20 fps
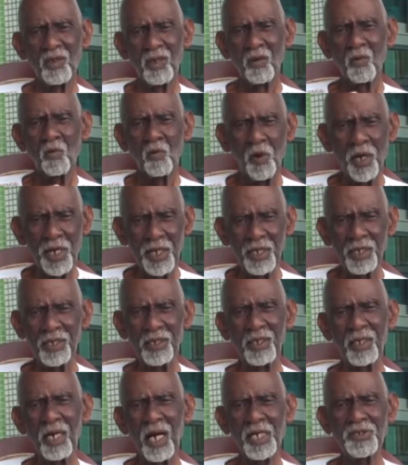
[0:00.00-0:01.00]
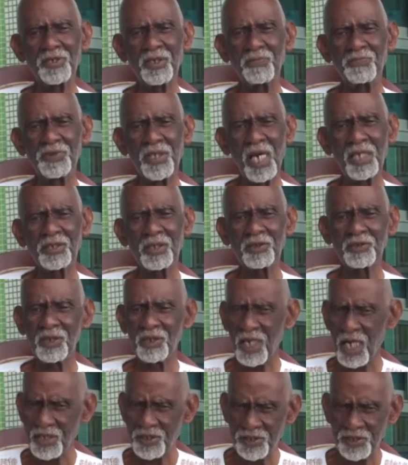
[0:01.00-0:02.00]
We are subjected to
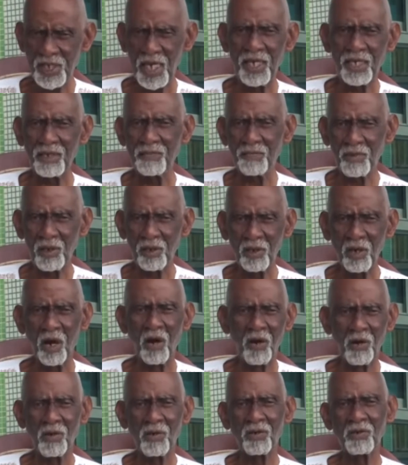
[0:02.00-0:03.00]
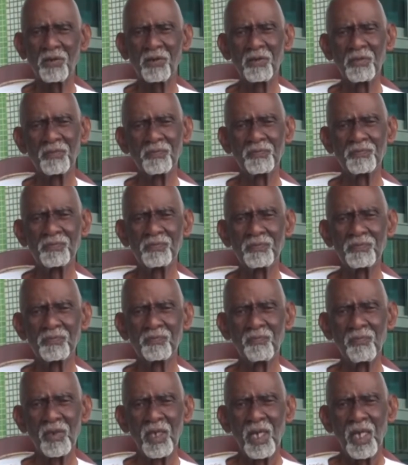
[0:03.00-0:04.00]
that same law.
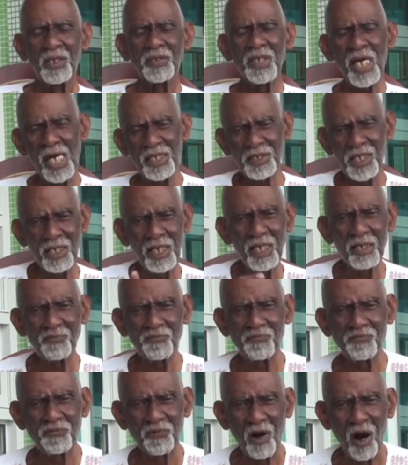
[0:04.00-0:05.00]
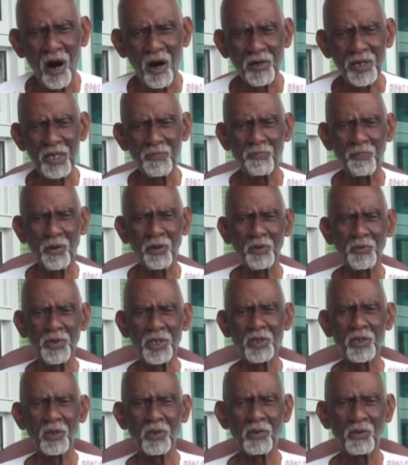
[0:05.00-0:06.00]
There's a little frog in Puerto
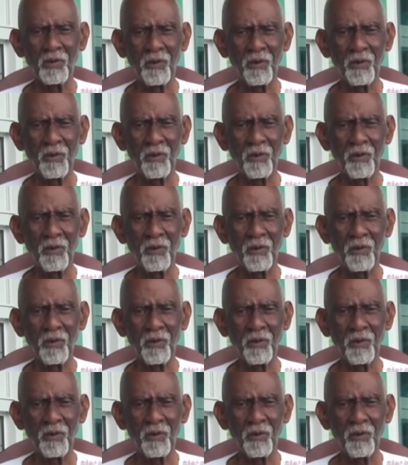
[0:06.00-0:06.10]
Rico.